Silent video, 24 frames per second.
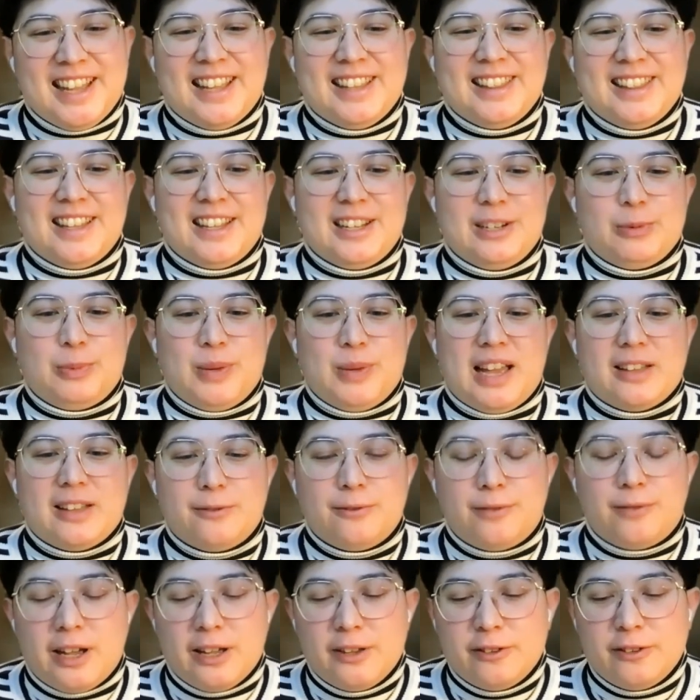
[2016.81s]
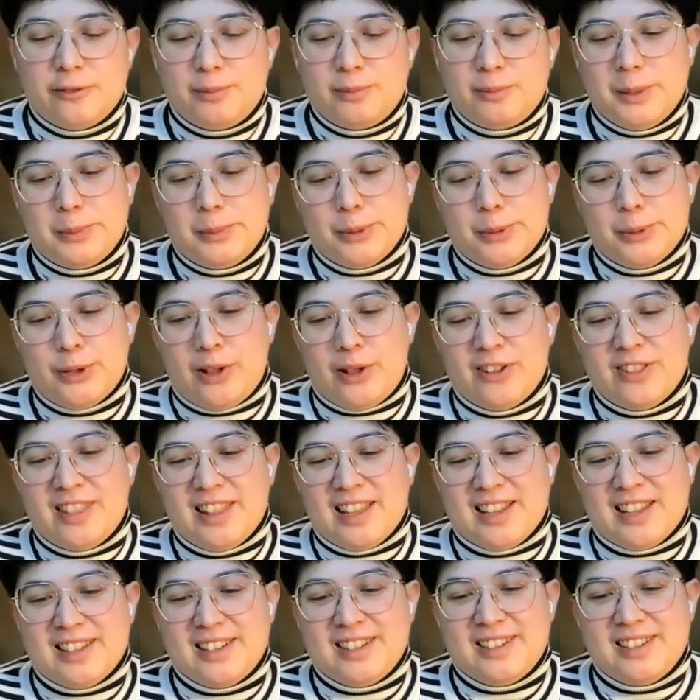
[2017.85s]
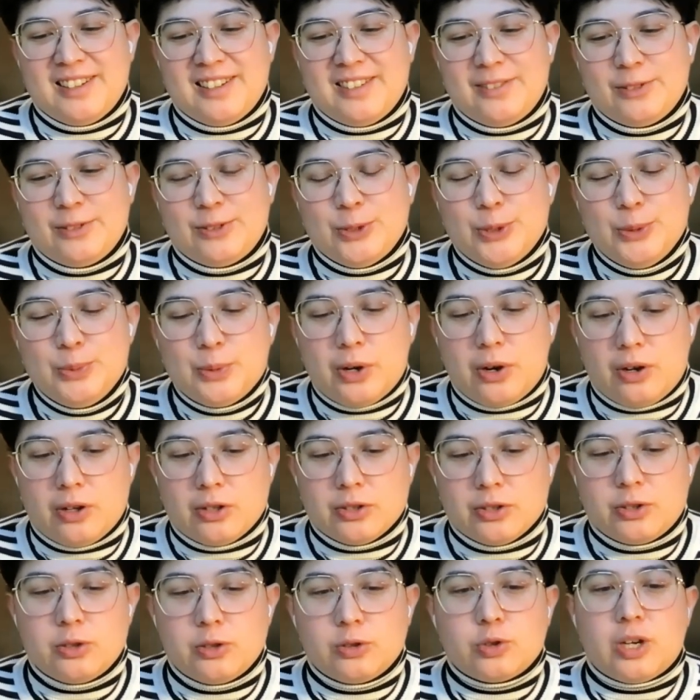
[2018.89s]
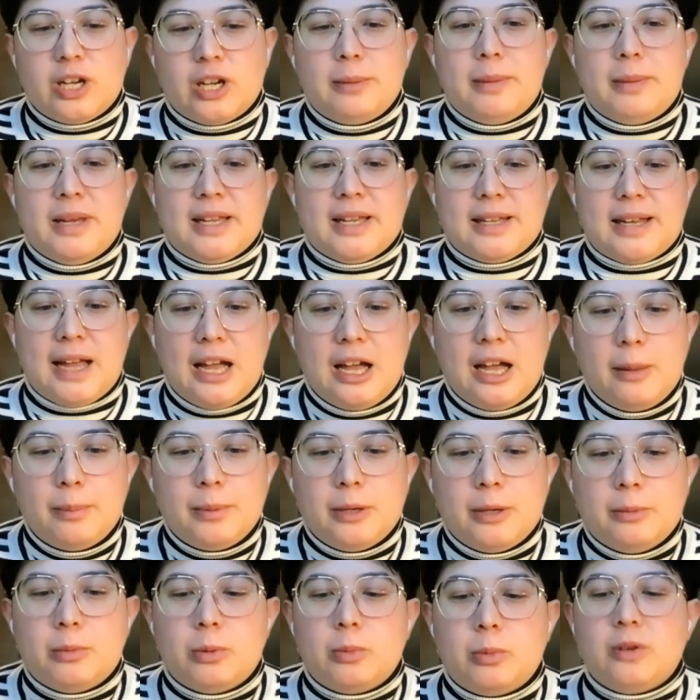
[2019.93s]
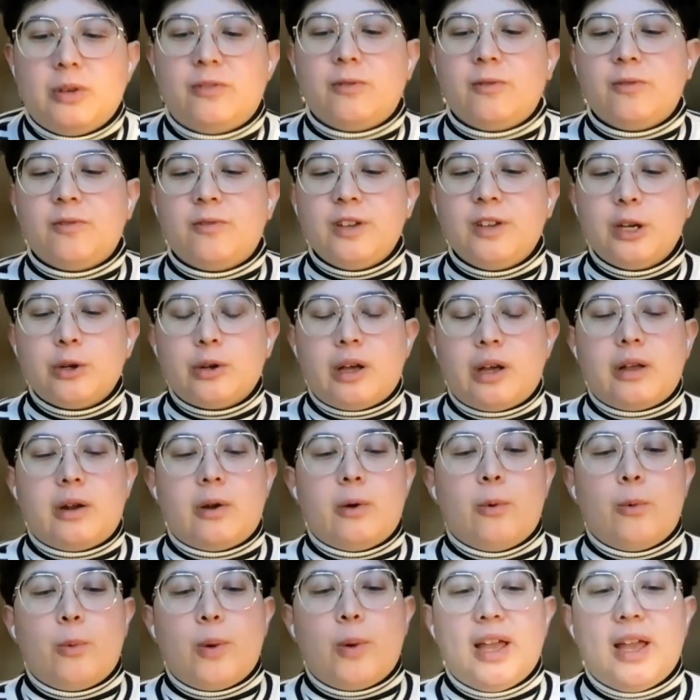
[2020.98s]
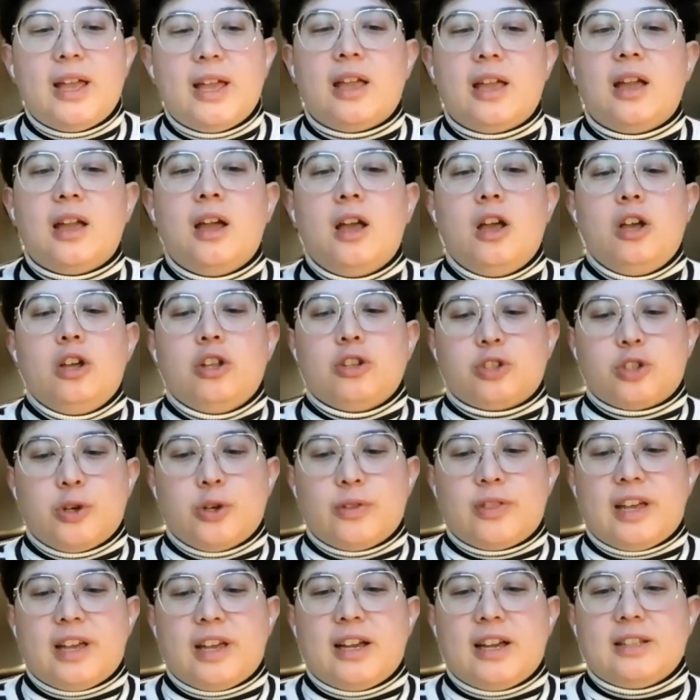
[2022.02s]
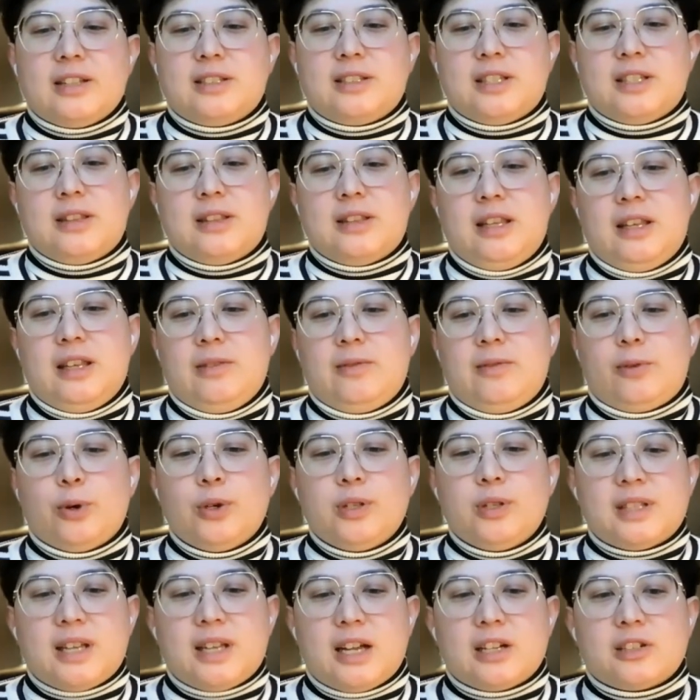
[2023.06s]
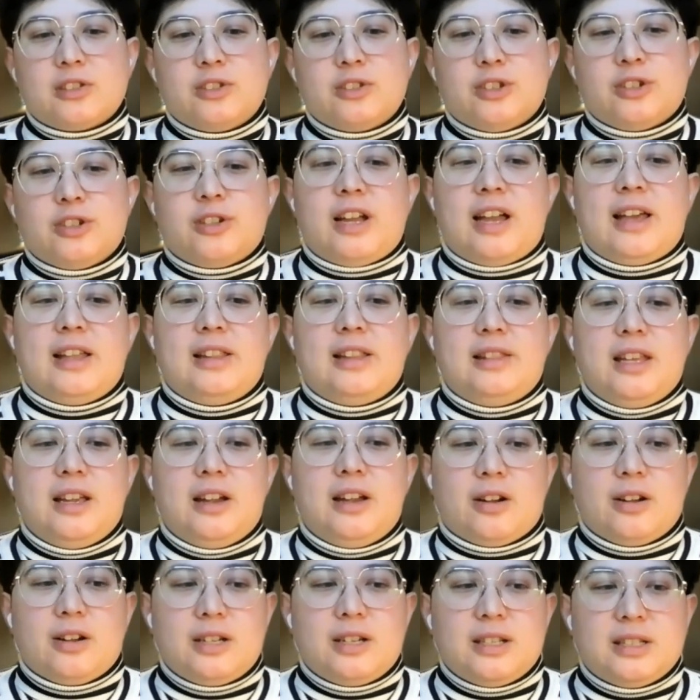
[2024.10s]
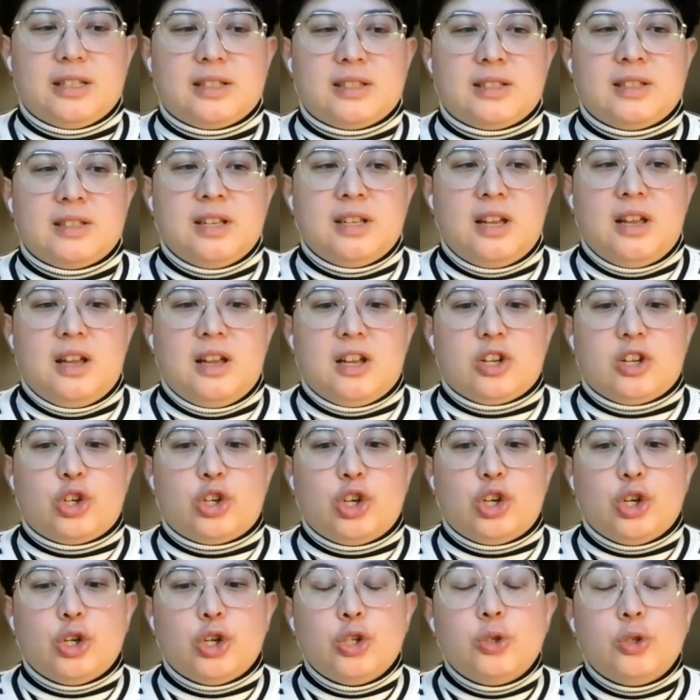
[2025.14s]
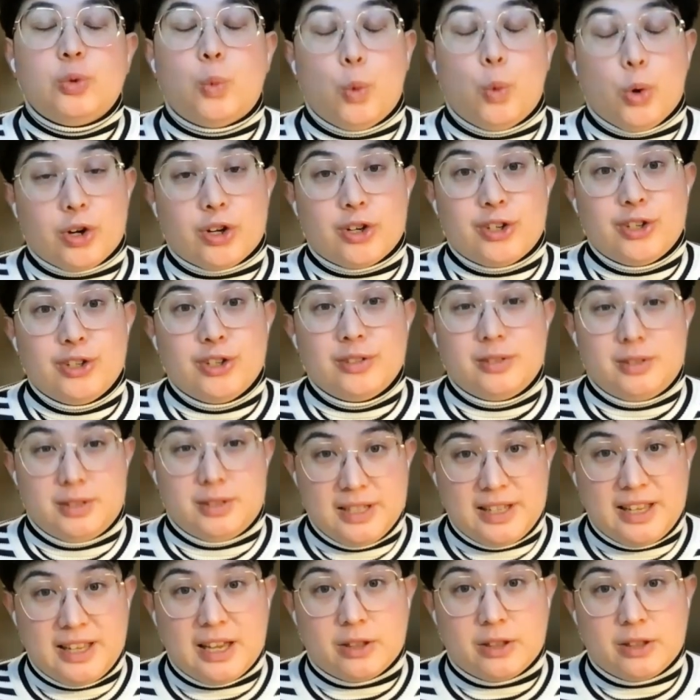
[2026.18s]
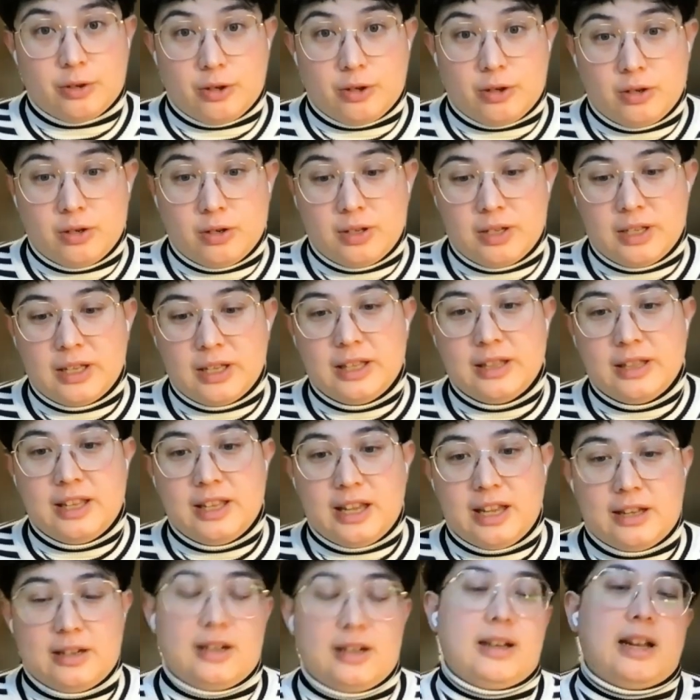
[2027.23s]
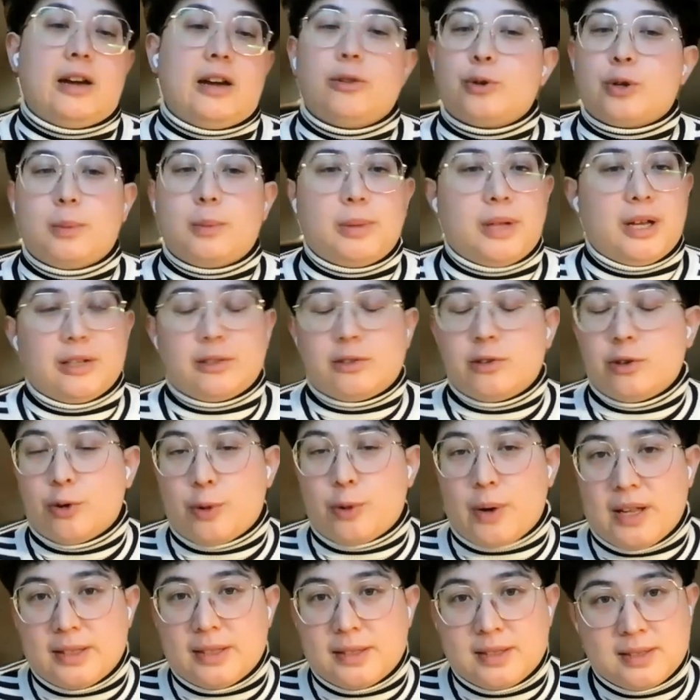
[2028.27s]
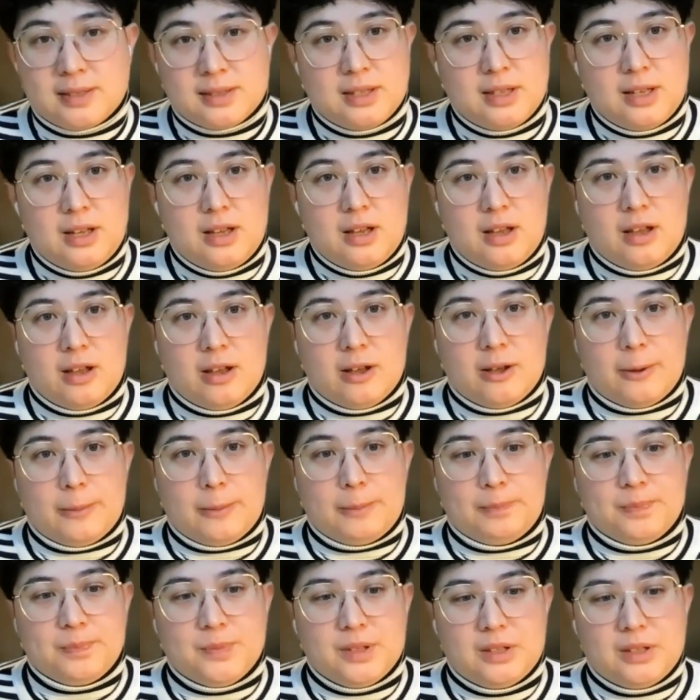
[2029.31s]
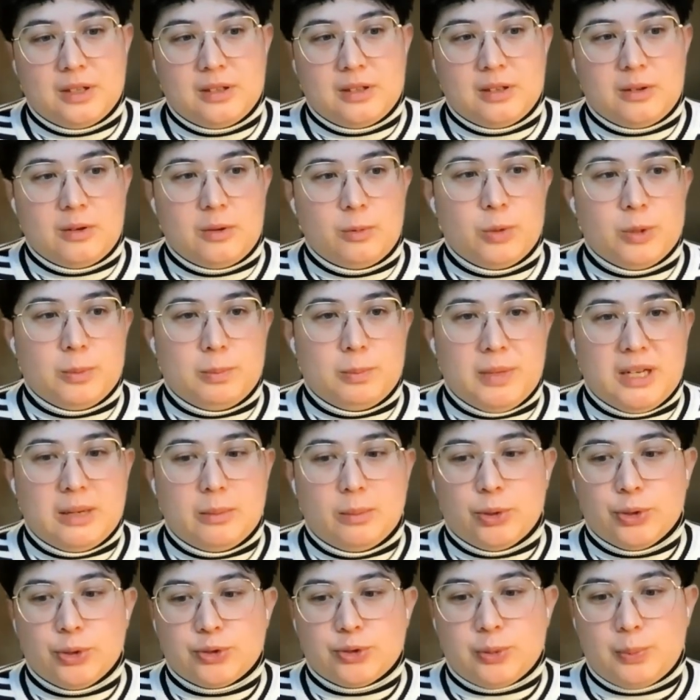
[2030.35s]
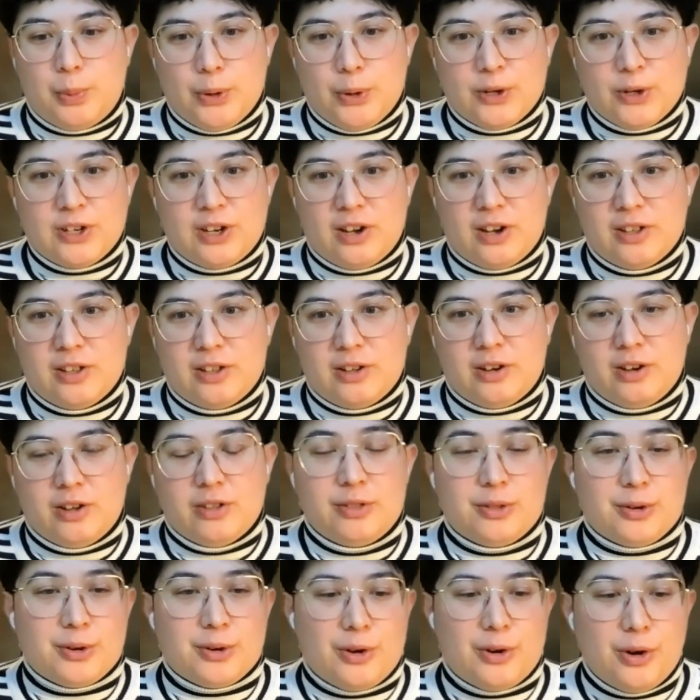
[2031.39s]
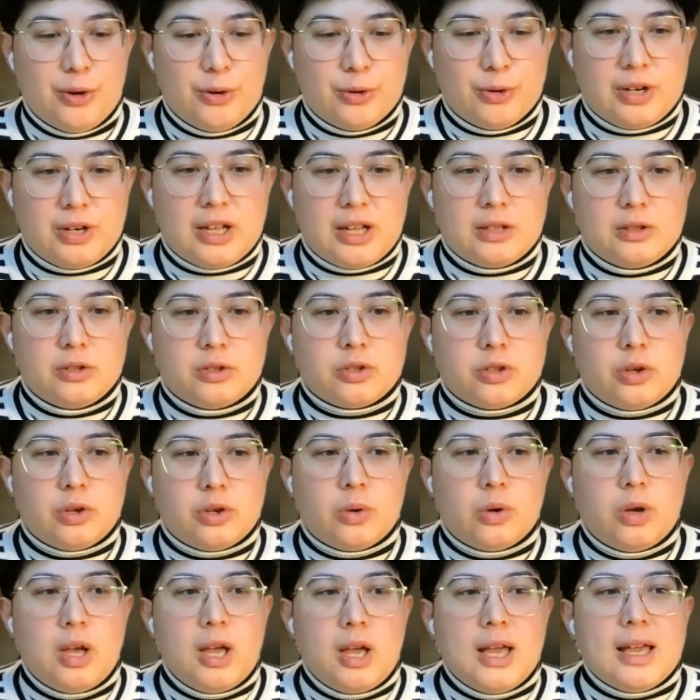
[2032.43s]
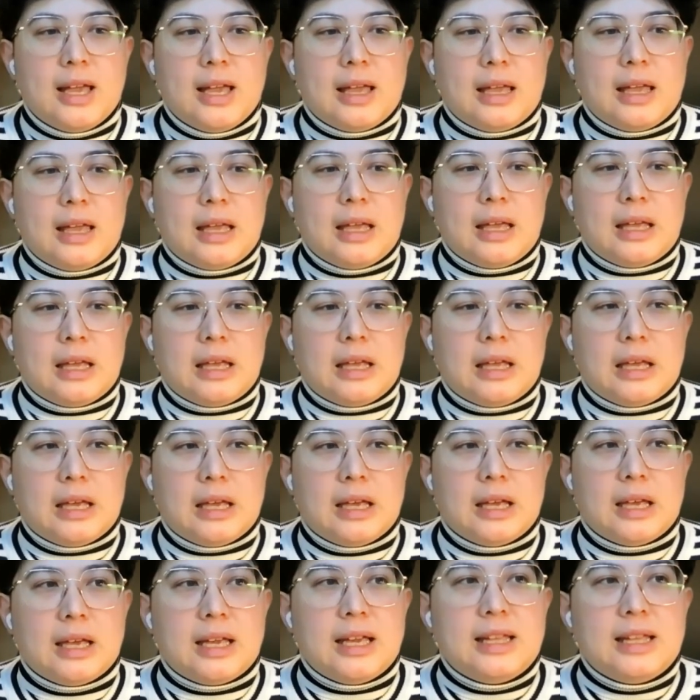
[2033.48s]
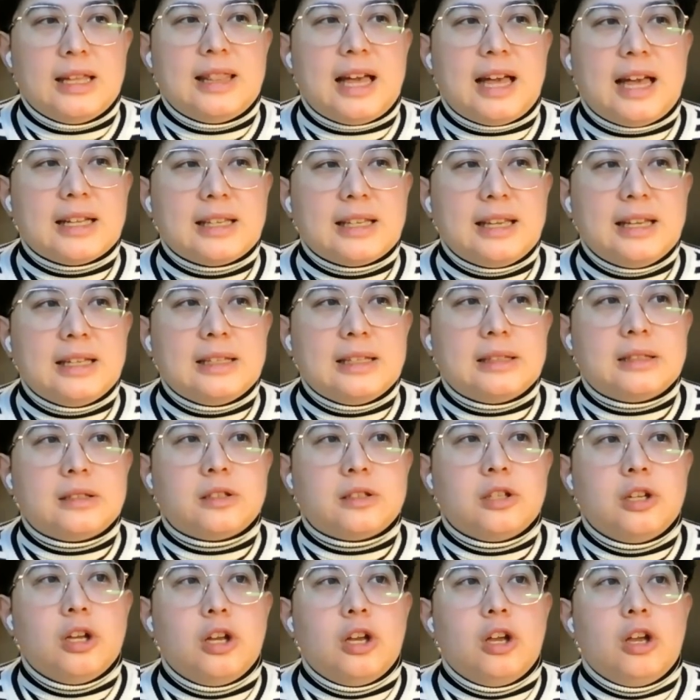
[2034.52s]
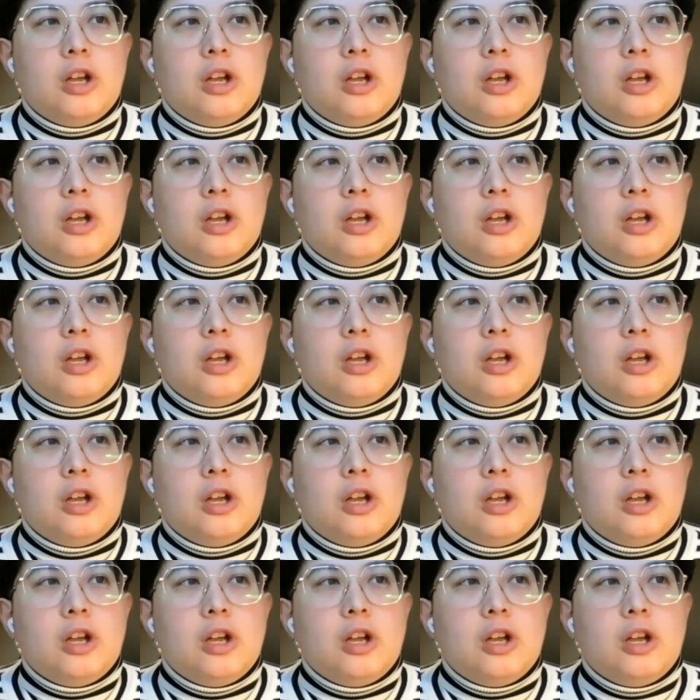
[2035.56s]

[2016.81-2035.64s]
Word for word: And then we had five people on that Zoom call to try and make it happen, but we figured out a way so that the voice actor and the artist could work together in the end. And now they're applying to grants um, with minimal support on, on their own. And so in that case,